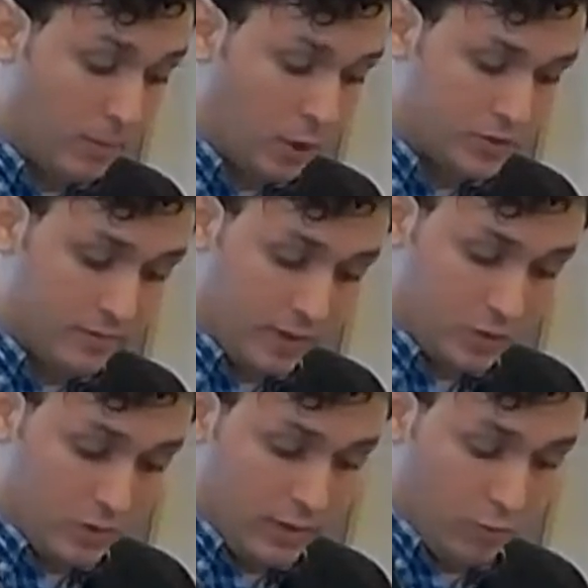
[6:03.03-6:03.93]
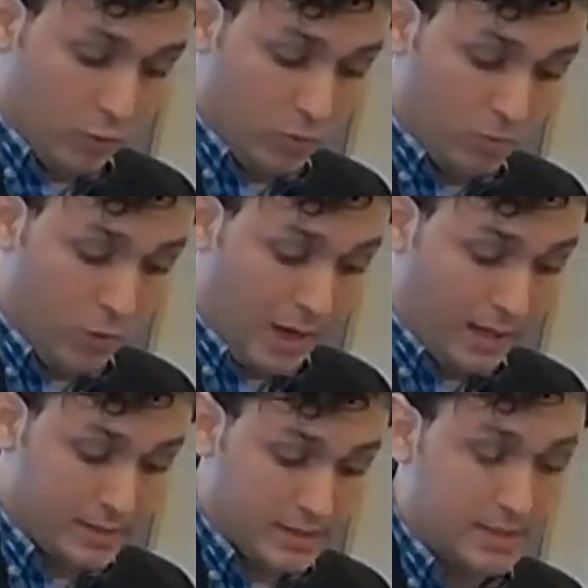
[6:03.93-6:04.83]
margin of victory for
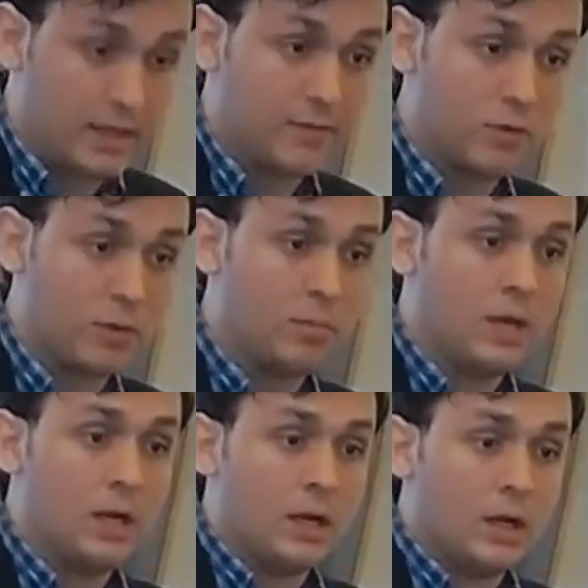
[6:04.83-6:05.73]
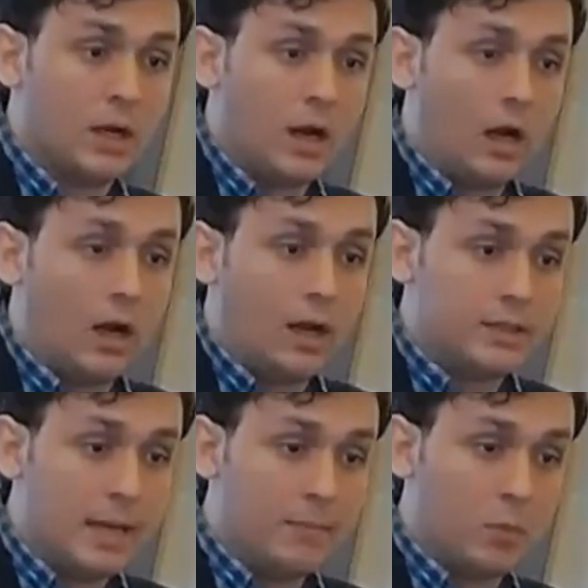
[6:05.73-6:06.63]
Morales extending from
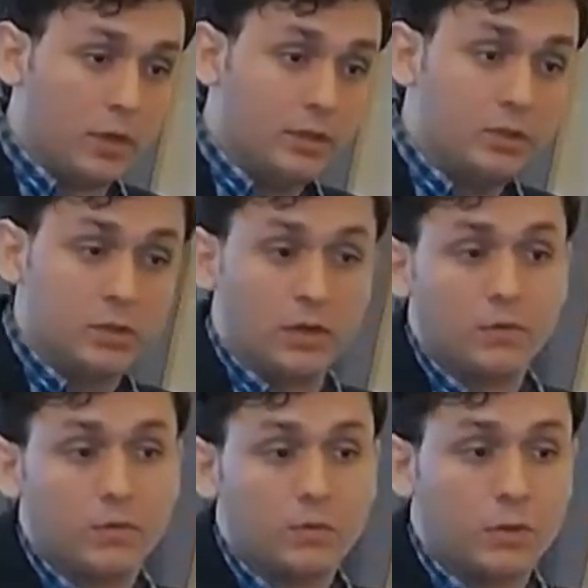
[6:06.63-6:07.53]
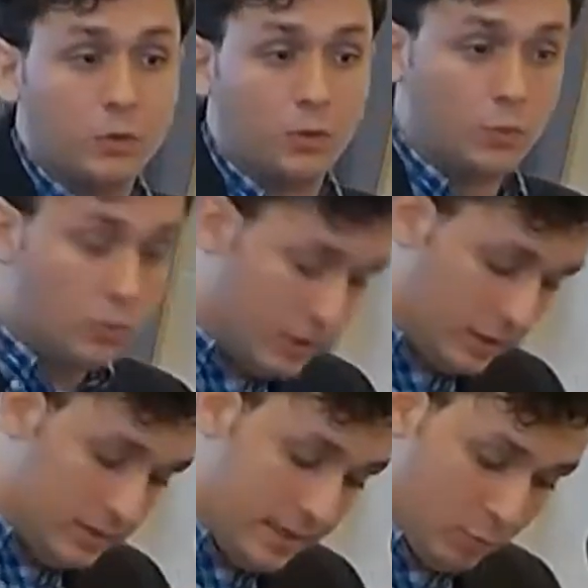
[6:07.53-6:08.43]
10.2 to
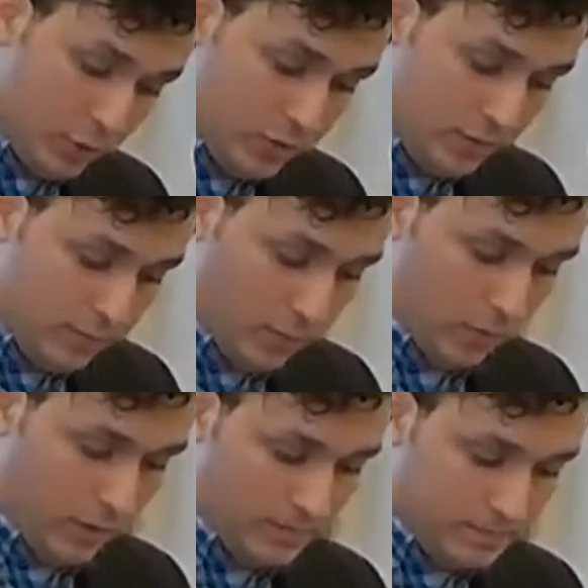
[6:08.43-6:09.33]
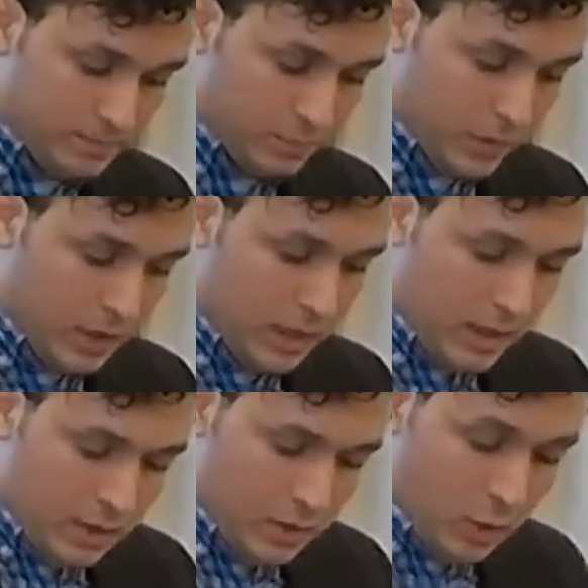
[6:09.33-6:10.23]
10.34.
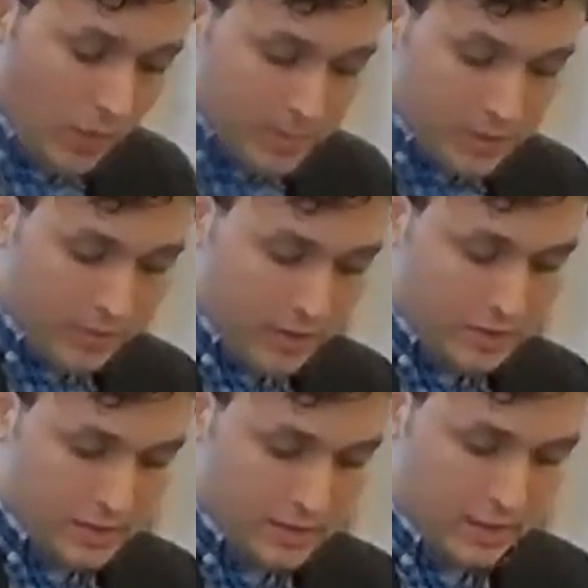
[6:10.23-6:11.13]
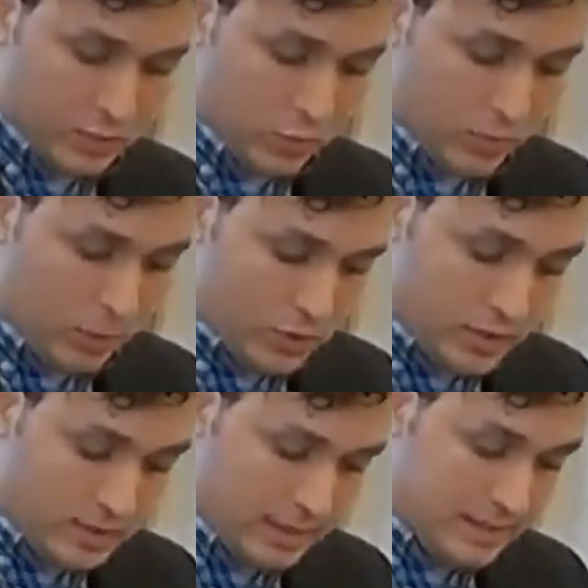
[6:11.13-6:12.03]
No observations exist where the margin is
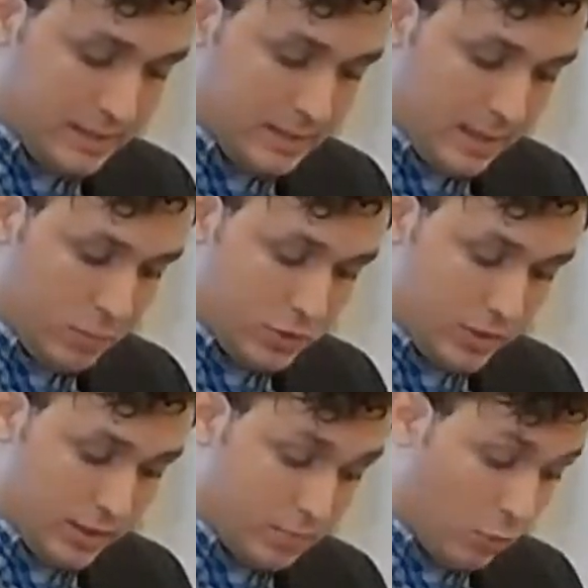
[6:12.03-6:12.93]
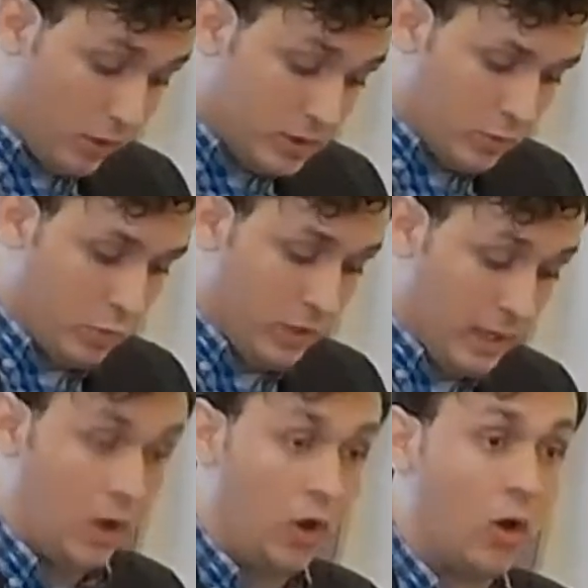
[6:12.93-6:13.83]
less than 10 percentage points within
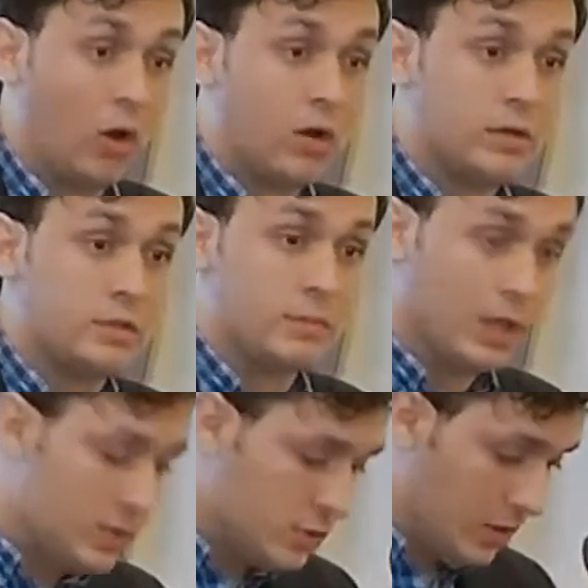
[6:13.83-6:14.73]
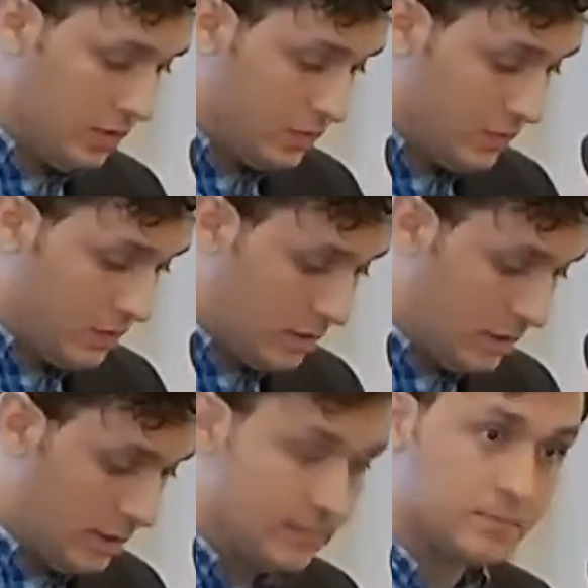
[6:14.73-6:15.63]
our simulations.
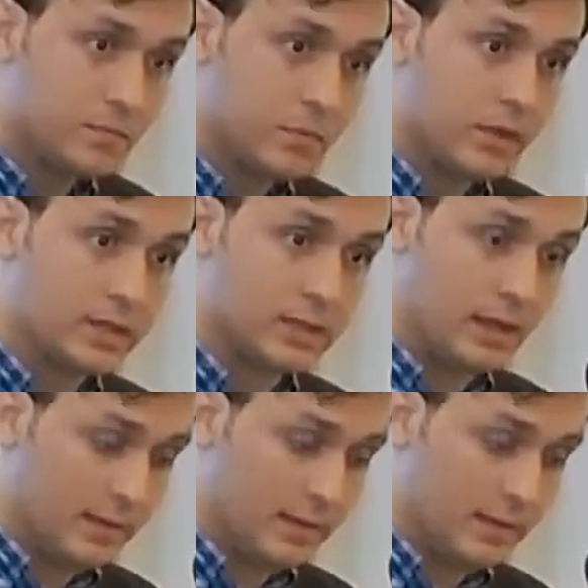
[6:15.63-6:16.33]
Next slide.